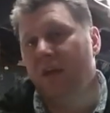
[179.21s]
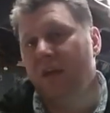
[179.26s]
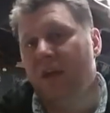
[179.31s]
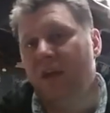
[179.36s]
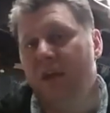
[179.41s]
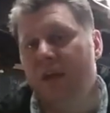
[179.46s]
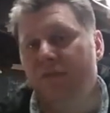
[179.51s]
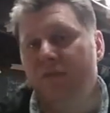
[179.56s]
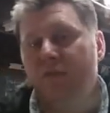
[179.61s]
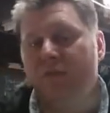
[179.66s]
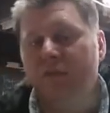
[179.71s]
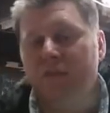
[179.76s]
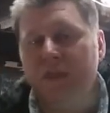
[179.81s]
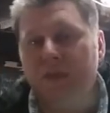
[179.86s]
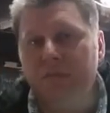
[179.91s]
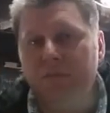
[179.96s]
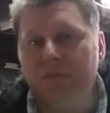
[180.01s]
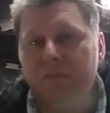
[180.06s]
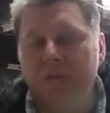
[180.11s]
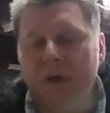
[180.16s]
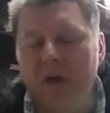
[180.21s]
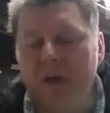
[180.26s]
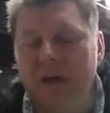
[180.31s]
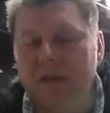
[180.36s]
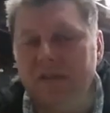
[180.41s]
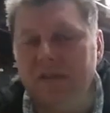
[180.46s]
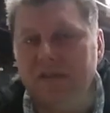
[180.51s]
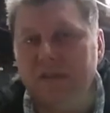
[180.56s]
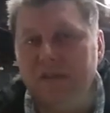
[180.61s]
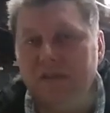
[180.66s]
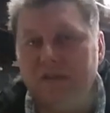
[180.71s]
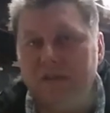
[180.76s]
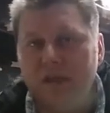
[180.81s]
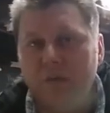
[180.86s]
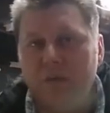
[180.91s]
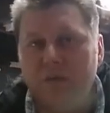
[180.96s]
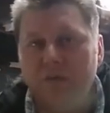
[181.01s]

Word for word: And I've hooked up my STC